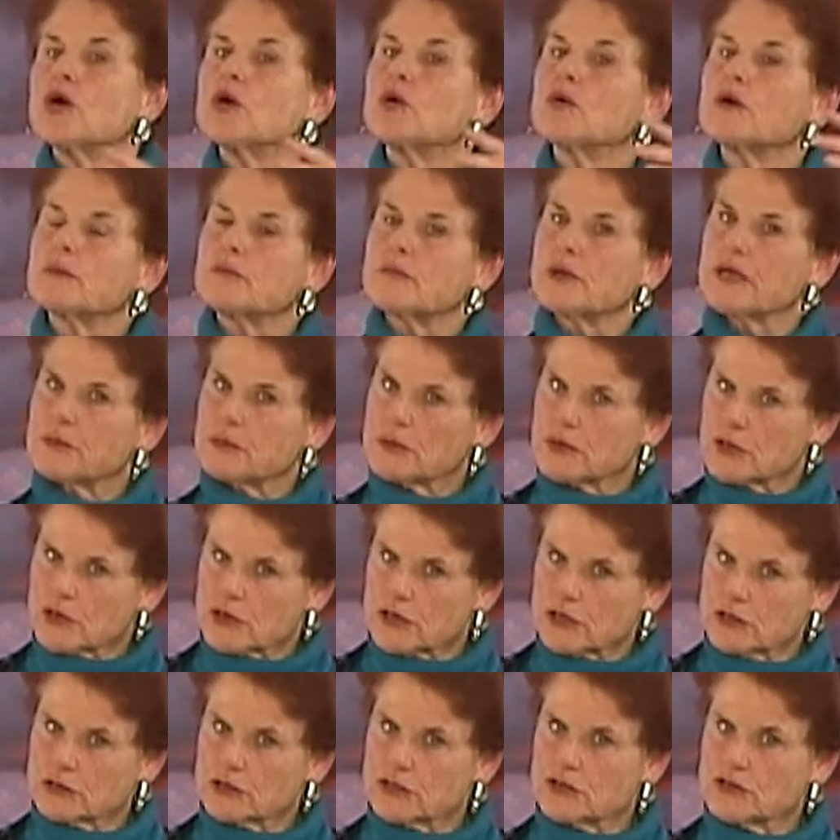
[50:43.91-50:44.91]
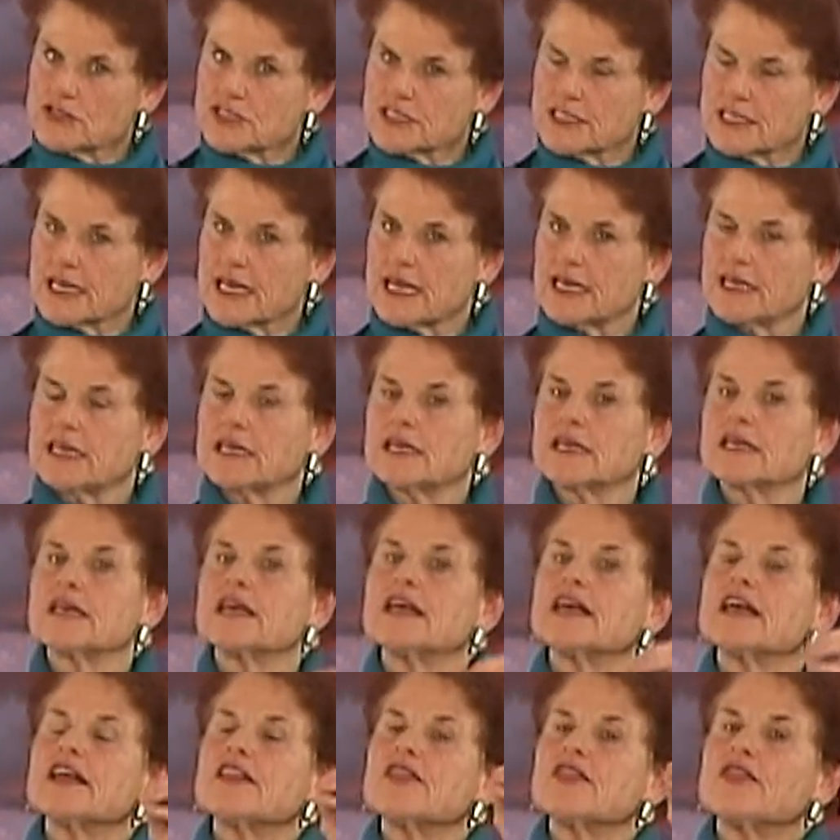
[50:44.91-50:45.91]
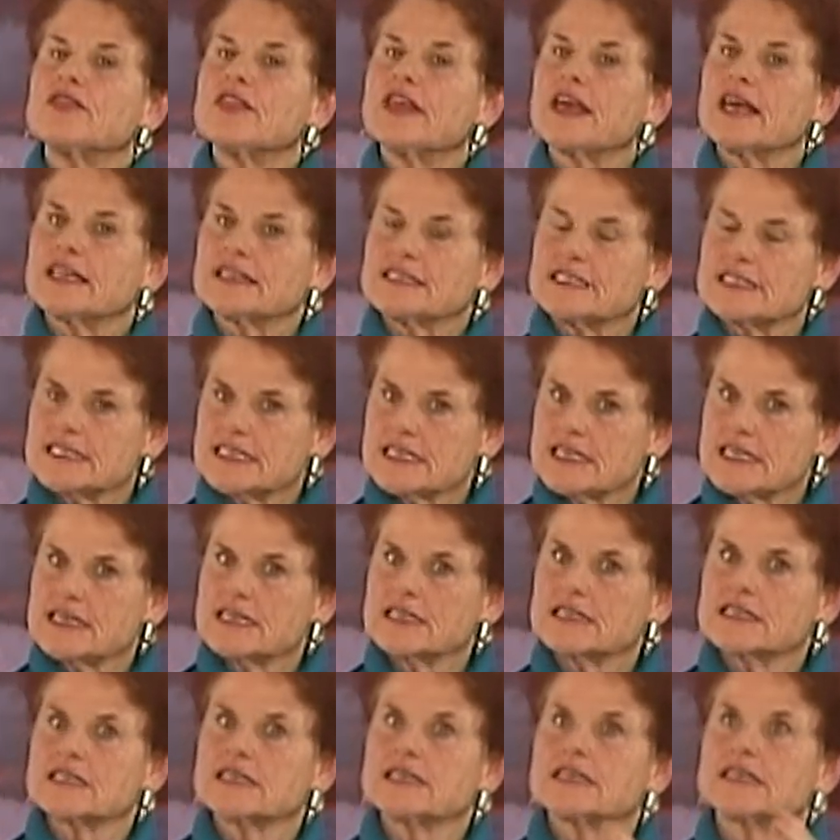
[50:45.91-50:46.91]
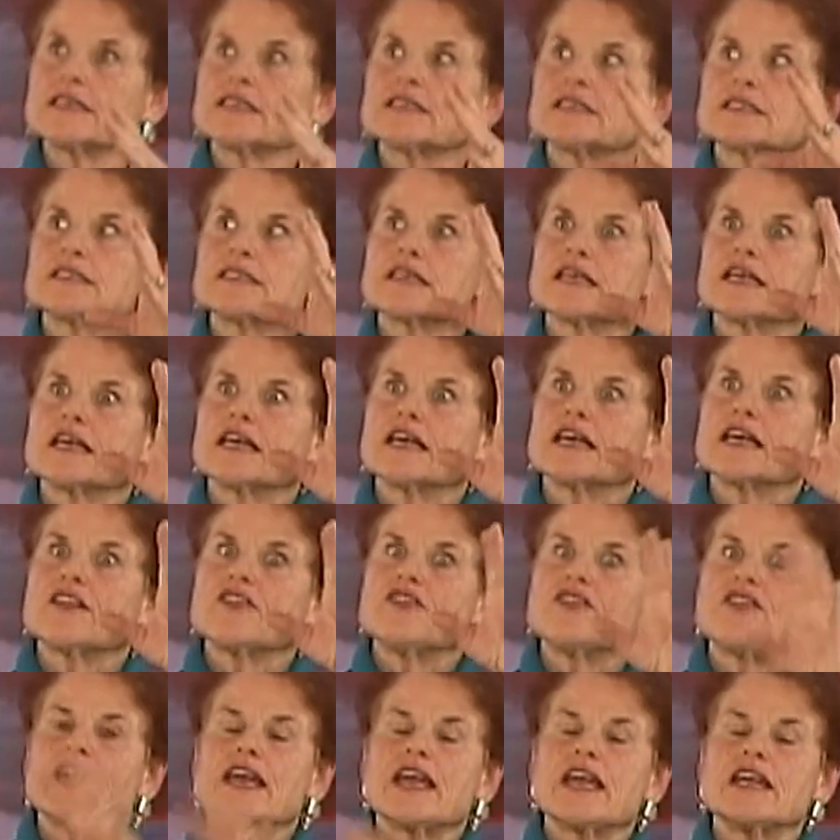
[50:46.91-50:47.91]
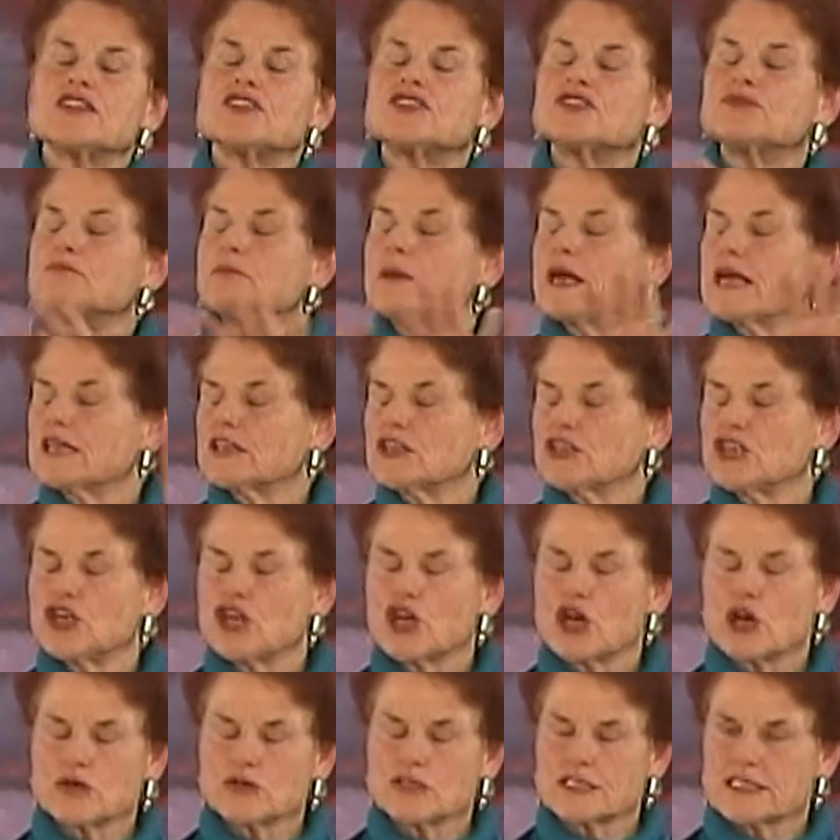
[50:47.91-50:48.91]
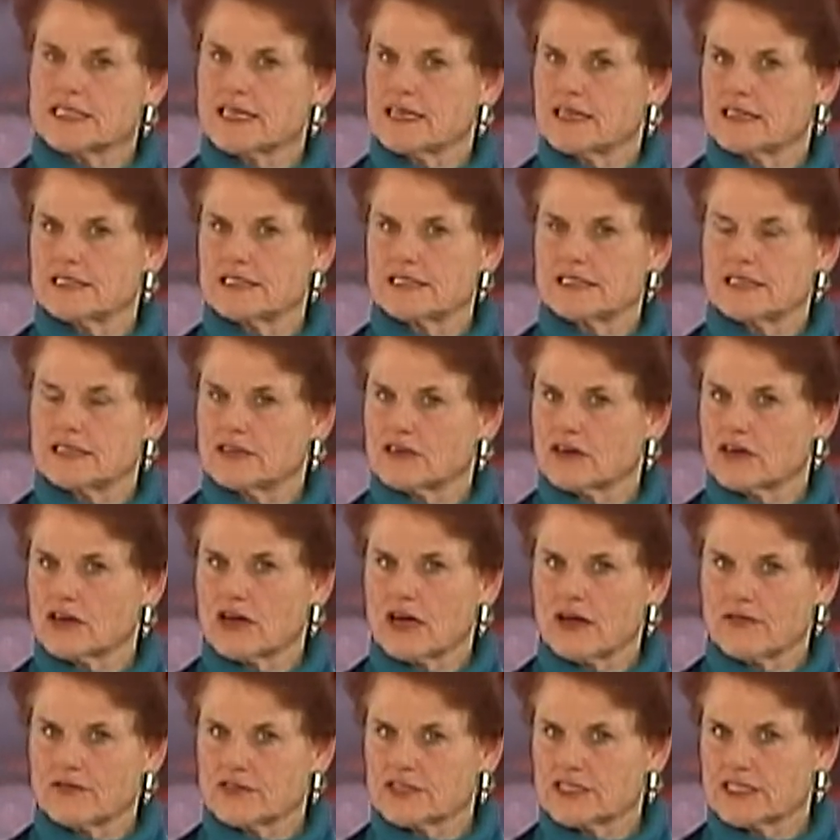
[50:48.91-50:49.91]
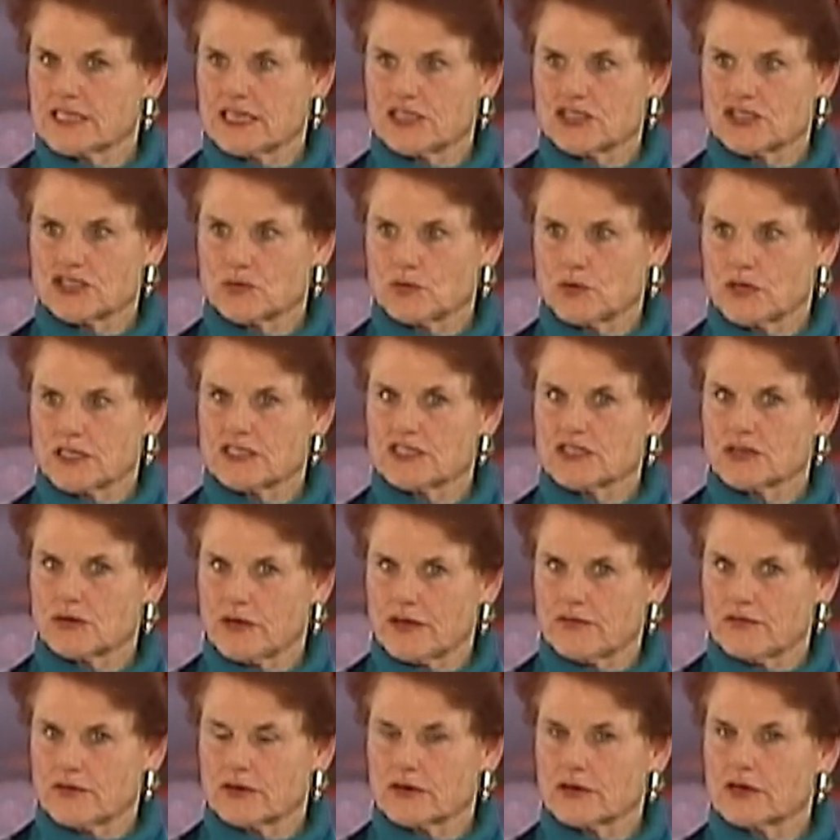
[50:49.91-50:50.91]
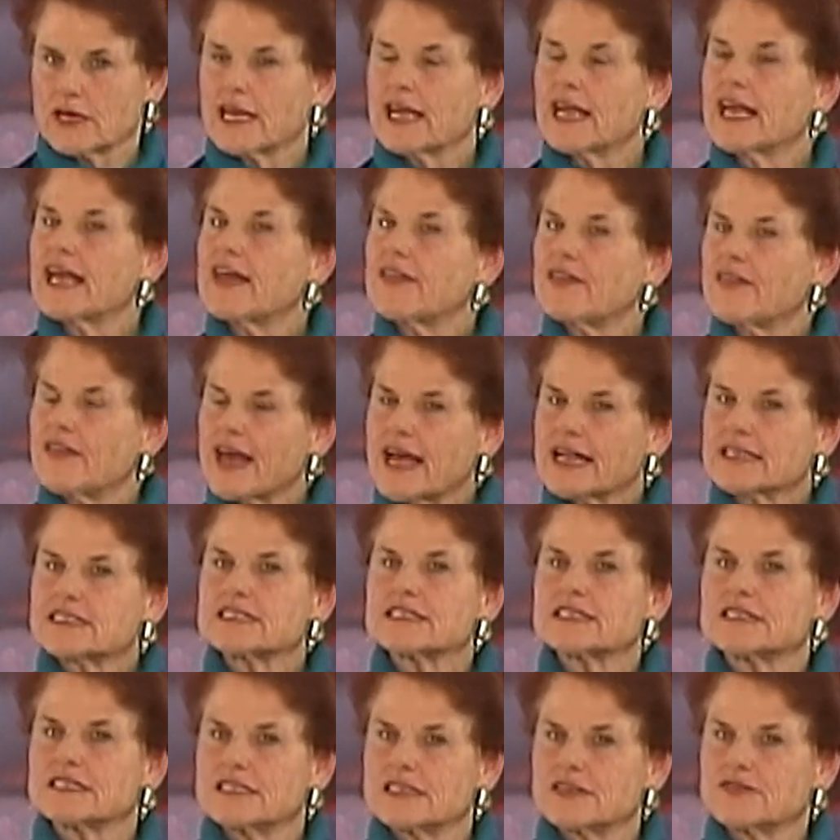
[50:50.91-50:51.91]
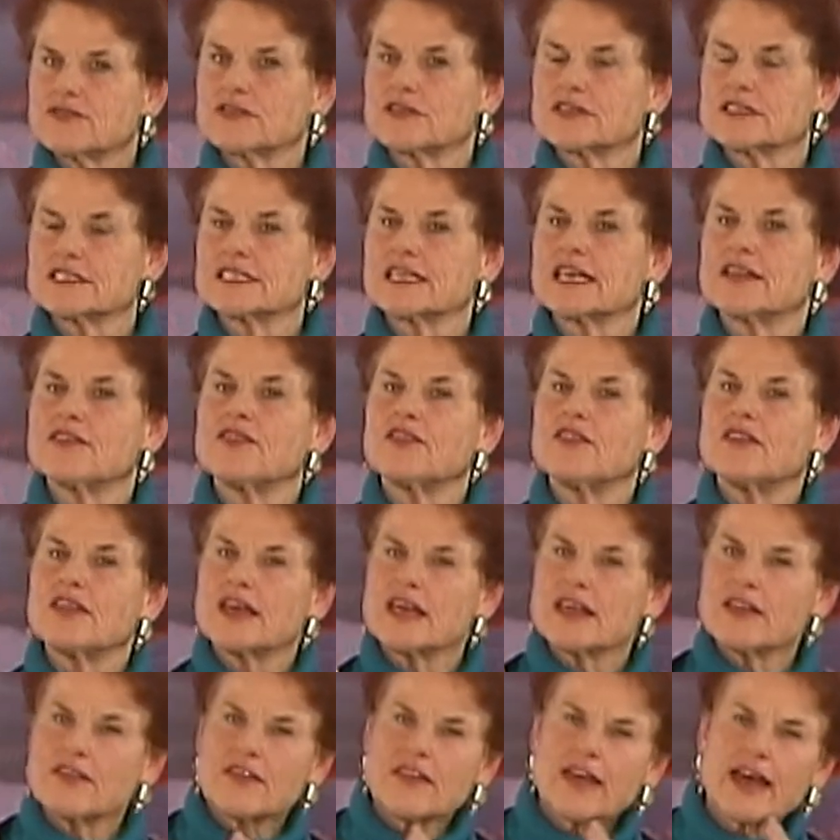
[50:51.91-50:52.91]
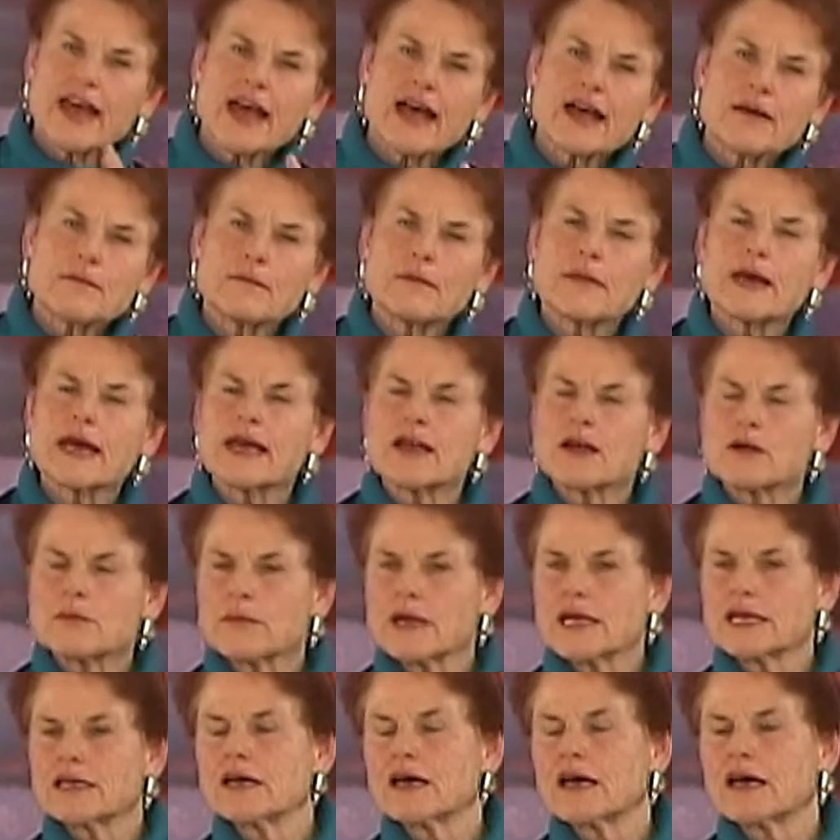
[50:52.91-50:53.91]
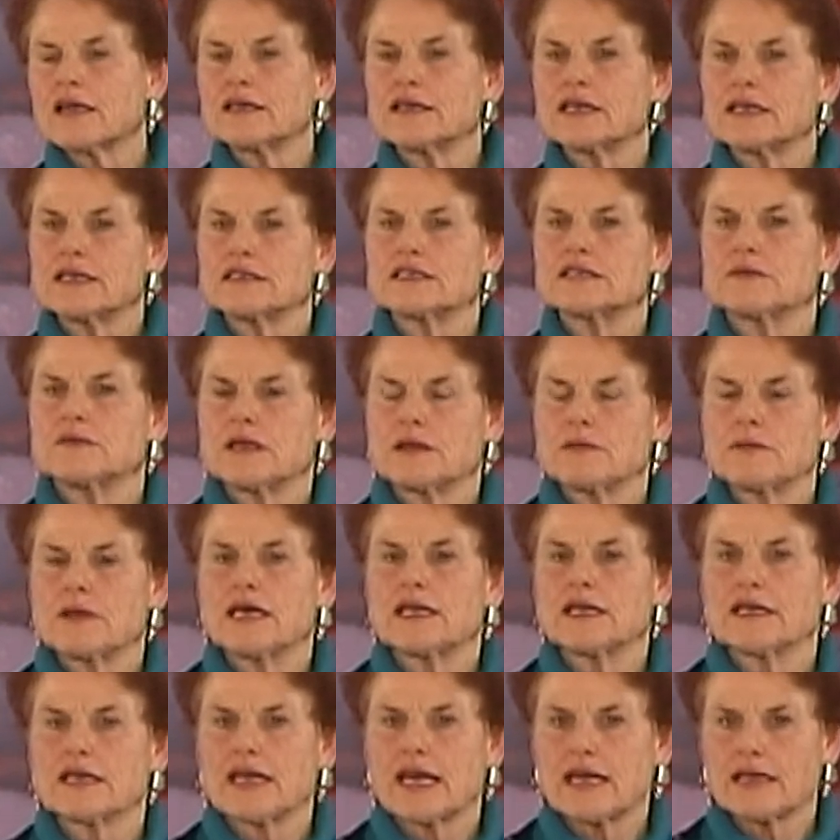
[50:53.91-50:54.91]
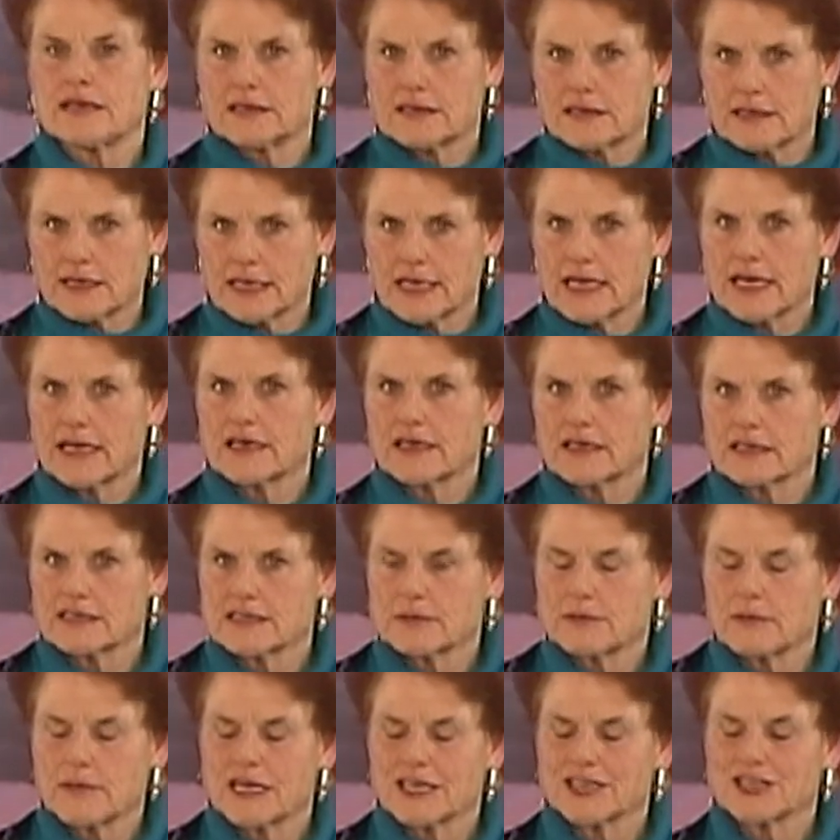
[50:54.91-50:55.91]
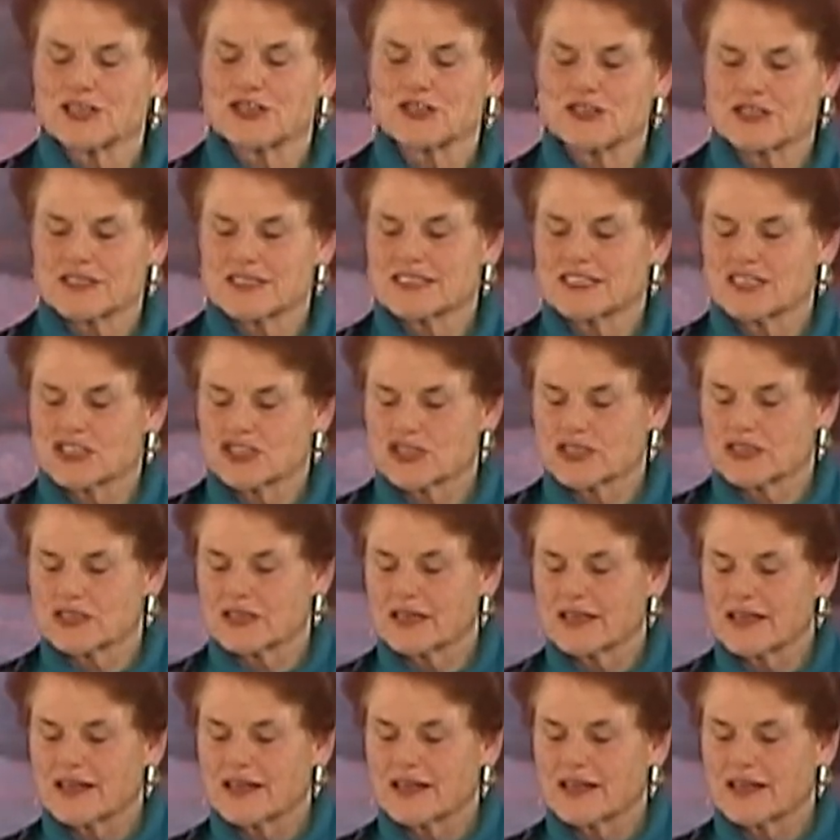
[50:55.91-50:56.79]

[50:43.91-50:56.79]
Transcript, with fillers: When people are hallucinating and seeing things, they make no sense in their conversation whatsoever. And that's the difference. And then that may or may not need to be medicated. And again, it's a medical decision.